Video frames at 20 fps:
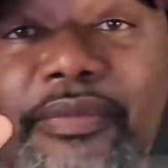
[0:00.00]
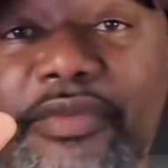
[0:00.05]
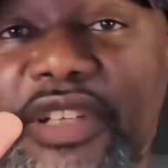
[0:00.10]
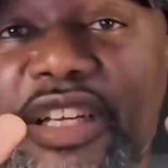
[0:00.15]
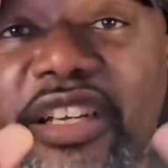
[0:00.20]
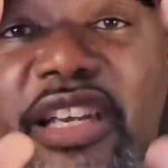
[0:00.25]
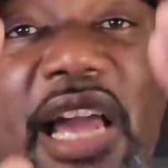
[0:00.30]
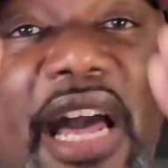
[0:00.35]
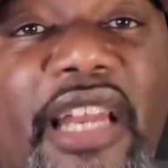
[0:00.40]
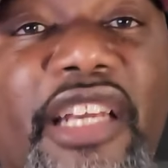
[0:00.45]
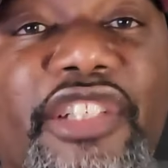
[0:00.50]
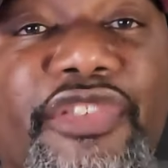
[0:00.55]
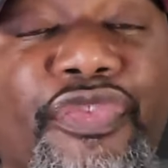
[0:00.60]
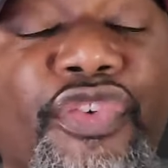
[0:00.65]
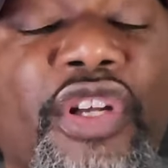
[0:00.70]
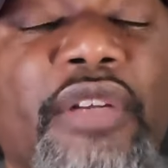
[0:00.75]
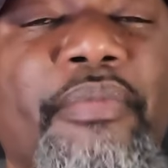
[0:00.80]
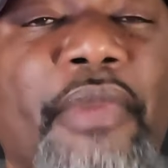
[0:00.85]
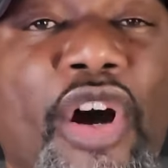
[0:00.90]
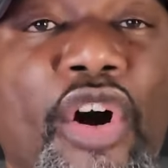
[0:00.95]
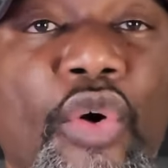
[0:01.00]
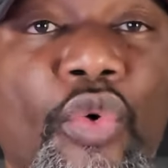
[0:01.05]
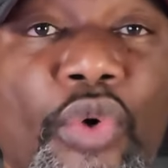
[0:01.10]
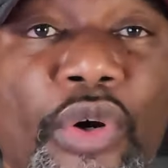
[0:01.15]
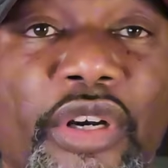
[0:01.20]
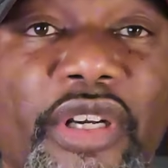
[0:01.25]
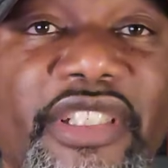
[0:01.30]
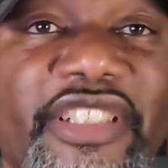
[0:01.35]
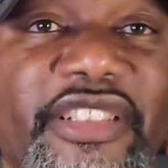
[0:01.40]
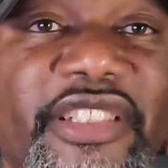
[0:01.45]
the college football
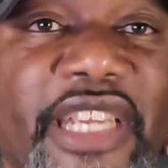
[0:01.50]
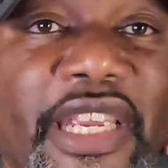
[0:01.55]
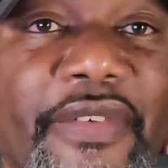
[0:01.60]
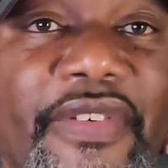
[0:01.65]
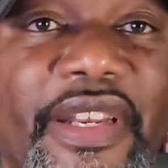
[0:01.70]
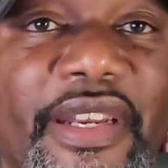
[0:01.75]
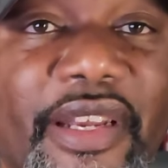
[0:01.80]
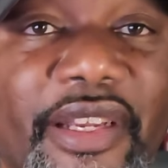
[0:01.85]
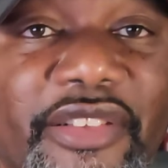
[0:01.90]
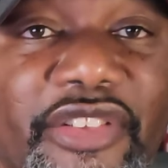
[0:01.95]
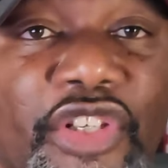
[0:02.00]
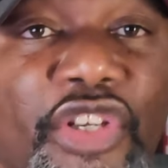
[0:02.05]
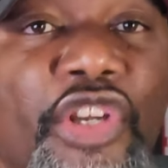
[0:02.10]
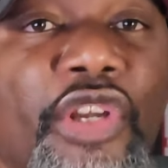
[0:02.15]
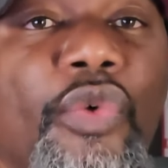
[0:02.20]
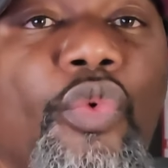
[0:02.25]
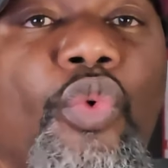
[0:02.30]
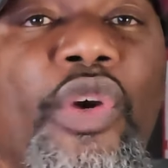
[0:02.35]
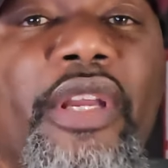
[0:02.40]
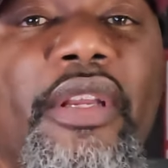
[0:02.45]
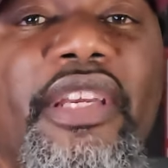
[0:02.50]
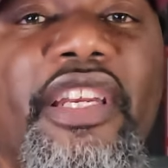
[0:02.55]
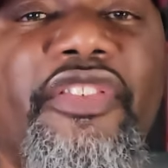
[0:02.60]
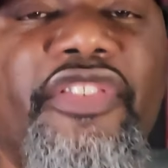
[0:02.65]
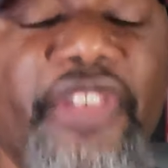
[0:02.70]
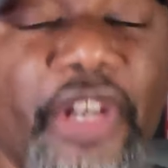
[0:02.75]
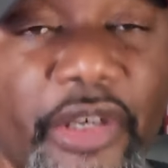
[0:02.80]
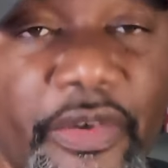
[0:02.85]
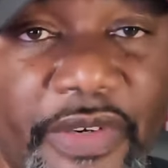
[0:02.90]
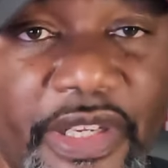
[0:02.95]
world is giving us, we
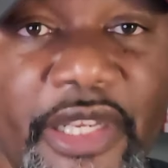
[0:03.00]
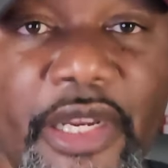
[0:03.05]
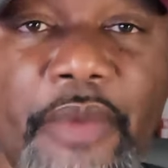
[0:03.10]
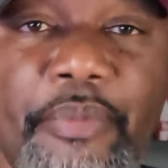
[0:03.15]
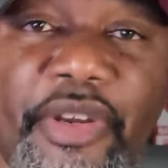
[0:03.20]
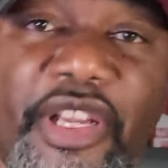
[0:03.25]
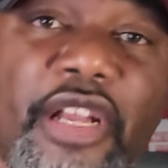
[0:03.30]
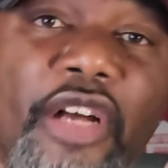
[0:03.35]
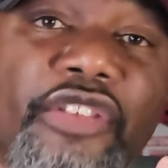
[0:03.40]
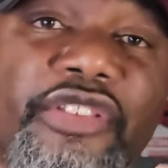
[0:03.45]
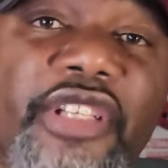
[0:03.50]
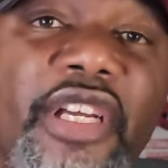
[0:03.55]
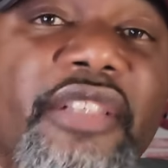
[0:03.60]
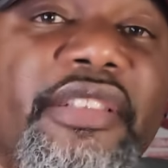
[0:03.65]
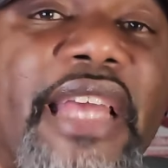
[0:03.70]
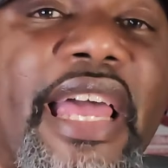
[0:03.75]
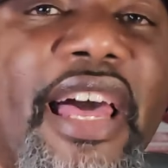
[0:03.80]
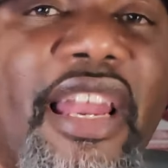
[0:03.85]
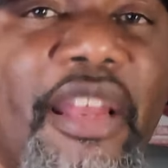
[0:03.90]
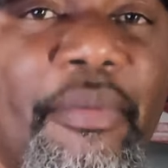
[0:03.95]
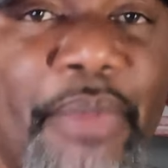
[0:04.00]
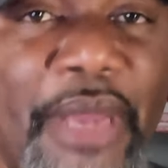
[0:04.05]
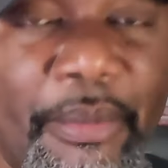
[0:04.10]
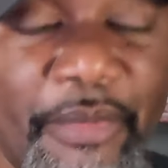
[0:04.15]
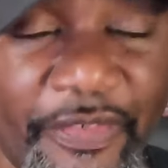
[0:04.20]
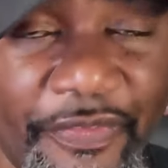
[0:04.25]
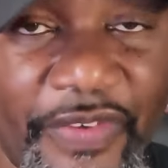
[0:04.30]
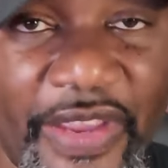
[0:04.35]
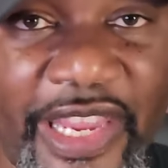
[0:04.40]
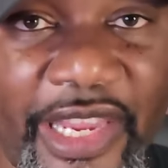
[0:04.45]
deserve it. Because us
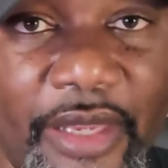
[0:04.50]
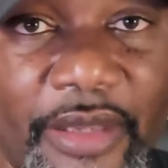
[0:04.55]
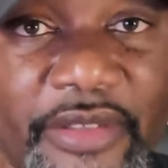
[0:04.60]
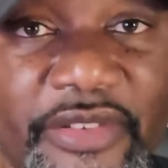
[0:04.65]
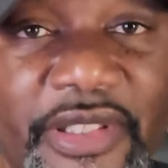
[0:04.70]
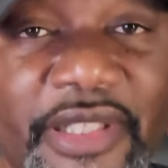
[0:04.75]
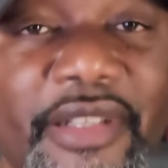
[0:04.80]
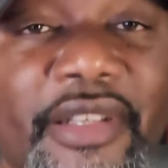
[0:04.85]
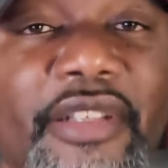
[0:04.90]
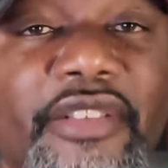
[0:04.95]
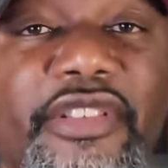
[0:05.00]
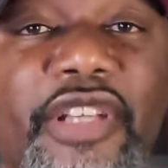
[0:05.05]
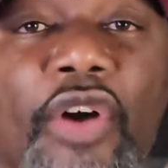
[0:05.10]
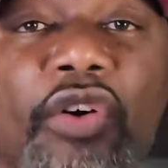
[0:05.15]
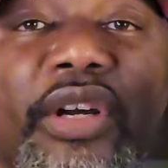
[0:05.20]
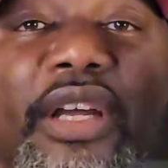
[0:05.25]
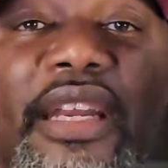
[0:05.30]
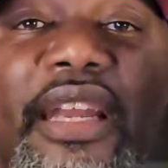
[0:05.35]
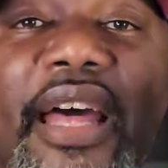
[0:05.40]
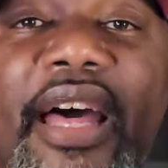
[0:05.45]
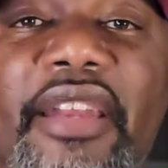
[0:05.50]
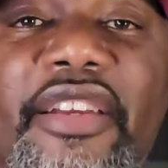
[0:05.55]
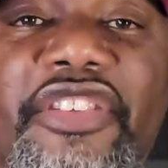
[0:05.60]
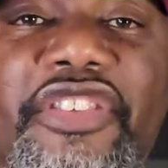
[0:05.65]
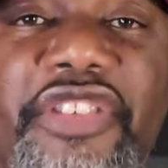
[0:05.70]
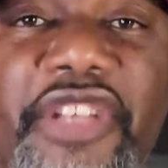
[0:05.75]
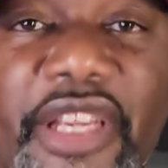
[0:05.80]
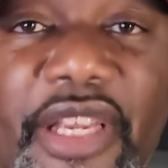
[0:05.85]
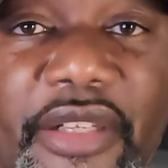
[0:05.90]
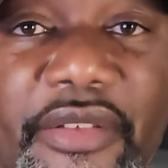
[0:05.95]
Alabama fans talk a lot of
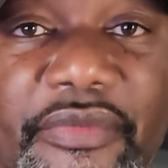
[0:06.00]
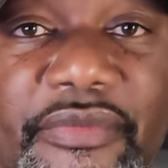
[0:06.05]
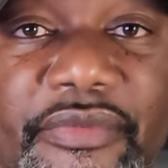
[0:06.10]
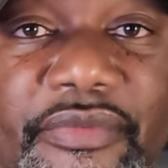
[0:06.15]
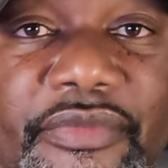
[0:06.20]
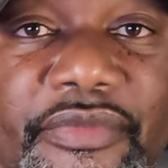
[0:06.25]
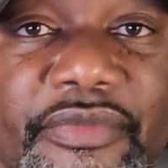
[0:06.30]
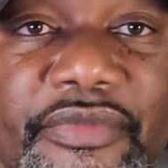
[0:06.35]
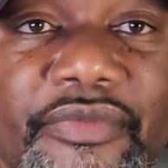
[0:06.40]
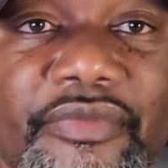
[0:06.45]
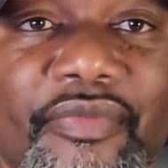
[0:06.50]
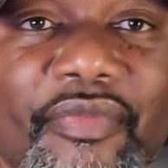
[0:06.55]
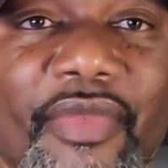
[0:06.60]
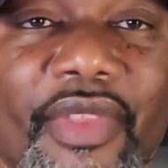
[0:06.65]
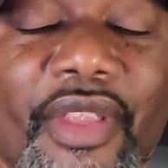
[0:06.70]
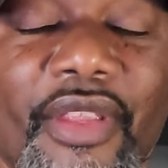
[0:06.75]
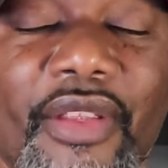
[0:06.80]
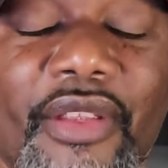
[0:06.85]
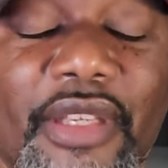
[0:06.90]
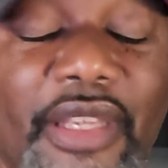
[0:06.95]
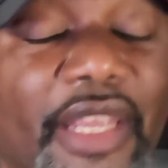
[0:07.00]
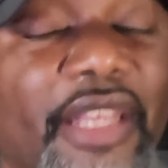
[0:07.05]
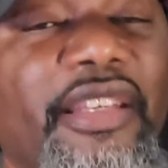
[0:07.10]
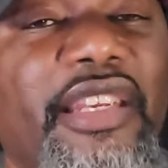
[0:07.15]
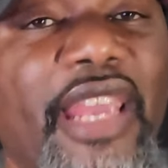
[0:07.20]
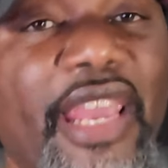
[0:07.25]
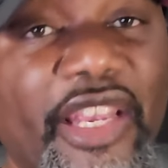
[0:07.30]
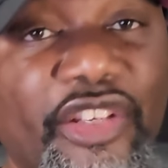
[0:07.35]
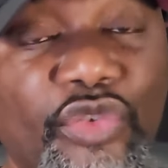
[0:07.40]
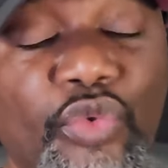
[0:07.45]
shit. And
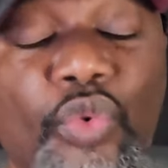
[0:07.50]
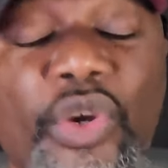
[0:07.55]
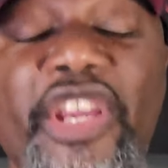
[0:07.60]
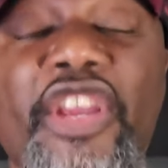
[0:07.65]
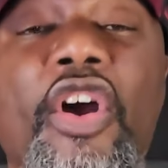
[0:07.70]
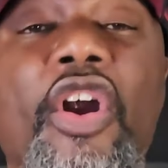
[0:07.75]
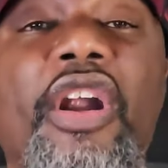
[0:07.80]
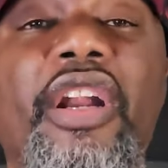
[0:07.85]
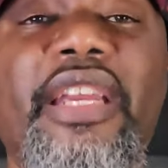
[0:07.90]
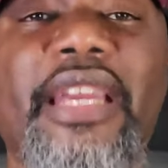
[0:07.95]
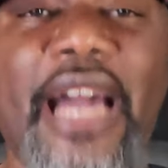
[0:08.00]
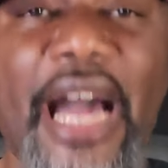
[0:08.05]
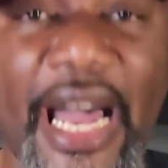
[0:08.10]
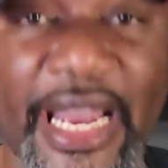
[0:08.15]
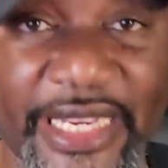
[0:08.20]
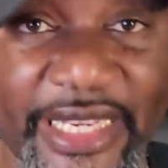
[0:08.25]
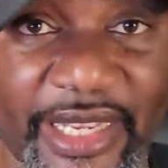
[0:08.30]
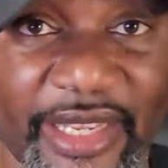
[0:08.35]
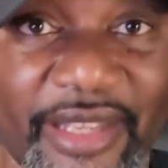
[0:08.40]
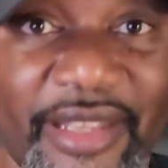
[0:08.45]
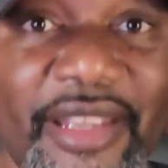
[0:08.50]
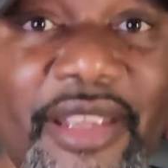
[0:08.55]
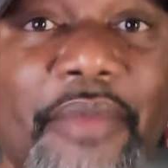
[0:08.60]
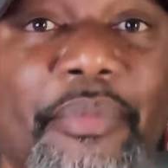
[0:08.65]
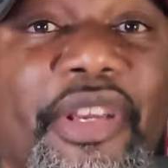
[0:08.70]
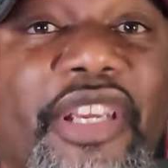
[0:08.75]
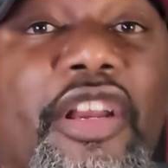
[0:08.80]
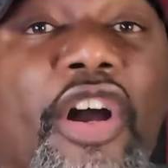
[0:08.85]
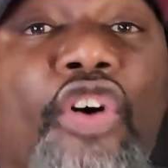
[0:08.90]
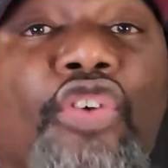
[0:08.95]
yes, we are cocky
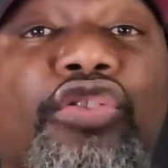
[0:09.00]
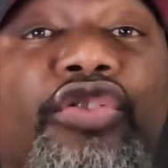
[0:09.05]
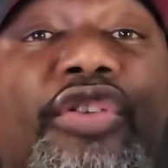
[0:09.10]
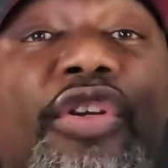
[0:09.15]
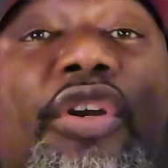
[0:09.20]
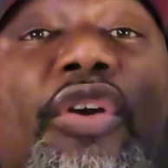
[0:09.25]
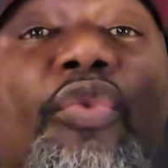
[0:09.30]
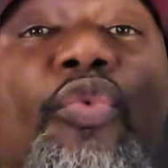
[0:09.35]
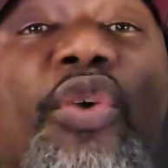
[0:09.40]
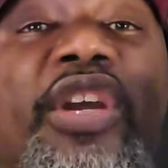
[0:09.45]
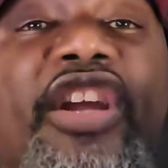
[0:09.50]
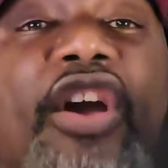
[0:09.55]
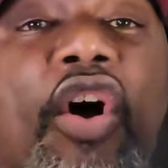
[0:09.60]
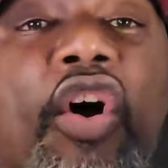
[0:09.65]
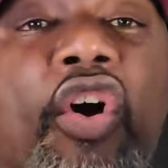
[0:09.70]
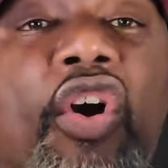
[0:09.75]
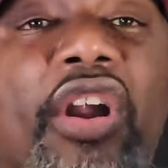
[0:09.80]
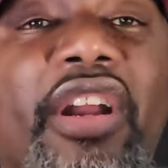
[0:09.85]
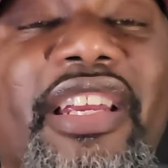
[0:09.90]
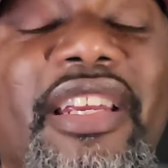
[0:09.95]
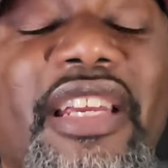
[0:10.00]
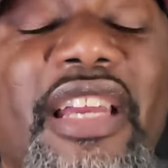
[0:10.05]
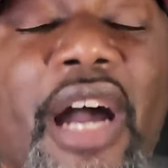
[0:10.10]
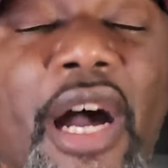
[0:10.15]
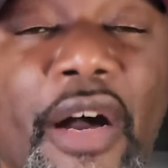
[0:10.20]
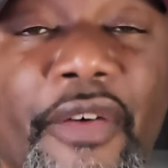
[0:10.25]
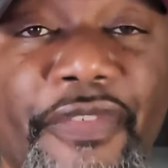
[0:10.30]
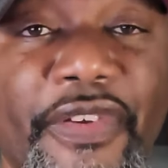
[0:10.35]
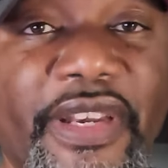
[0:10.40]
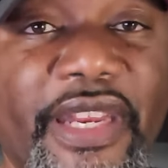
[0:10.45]
because we are
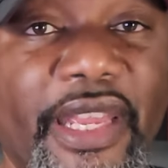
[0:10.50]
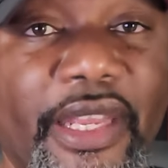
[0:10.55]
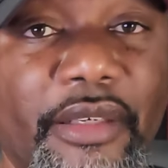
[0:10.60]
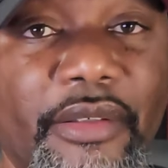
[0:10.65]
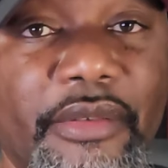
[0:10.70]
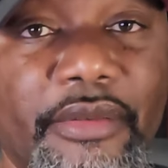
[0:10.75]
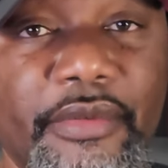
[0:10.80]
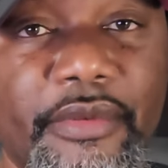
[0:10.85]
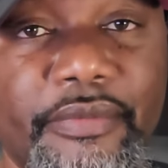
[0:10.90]
confident